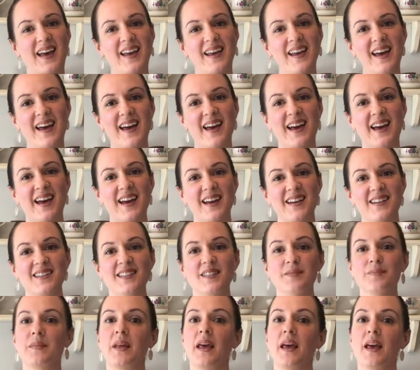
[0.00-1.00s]
Hi
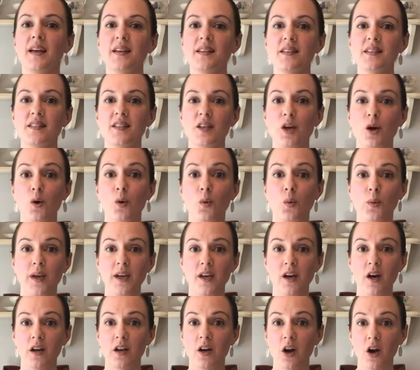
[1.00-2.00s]
guys! So we
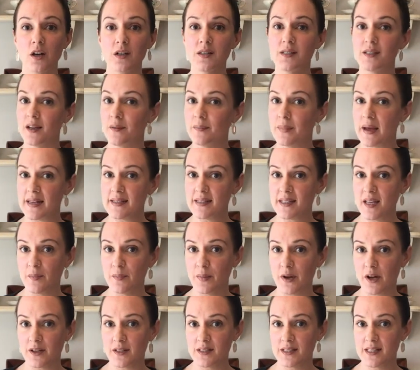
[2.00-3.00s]
got our SunBasket
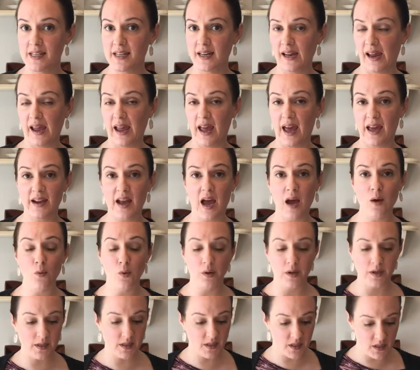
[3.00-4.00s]
box today and I
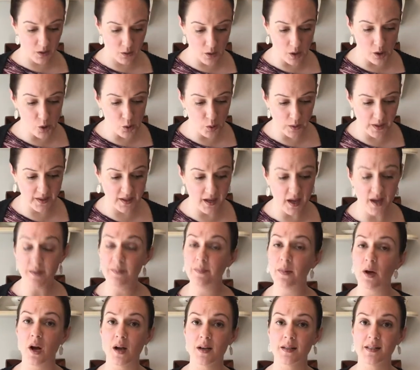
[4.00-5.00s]
wanted to do a quick
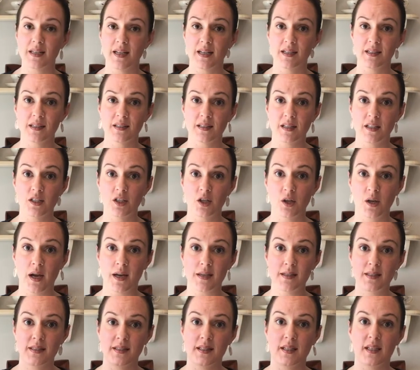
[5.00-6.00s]
unboxing to let you
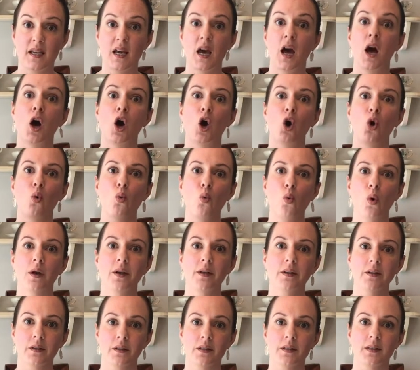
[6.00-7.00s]
guys see what
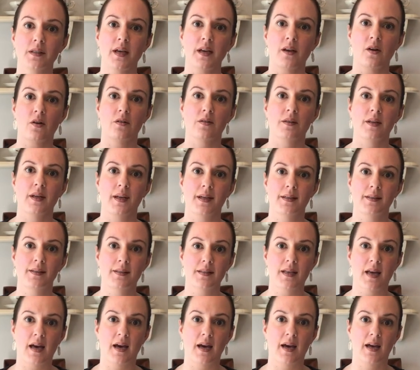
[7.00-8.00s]
it looks like on the
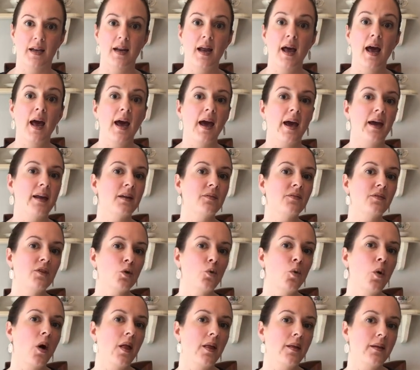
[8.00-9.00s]
inside and if the
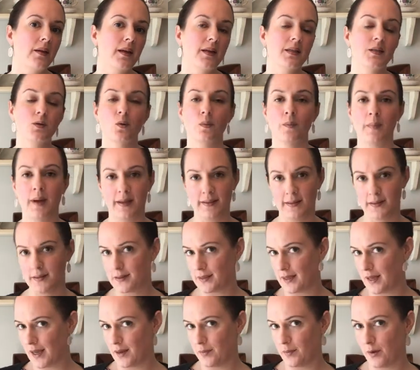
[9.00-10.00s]
quality has remained the
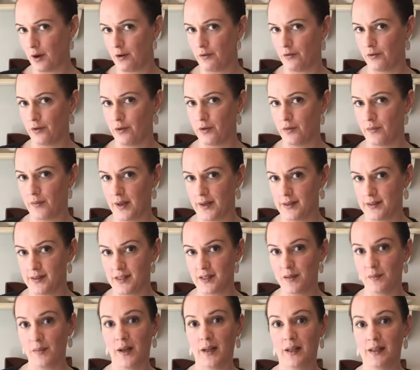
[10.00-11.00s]
same over the
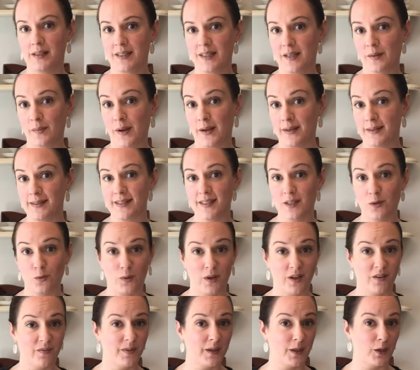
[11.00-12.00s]
months and months and months that
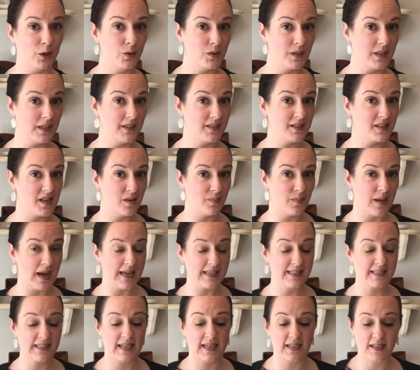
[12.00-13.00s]
we have been using
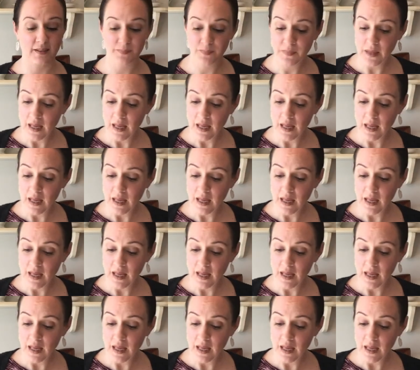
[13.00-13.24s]
SunBasket.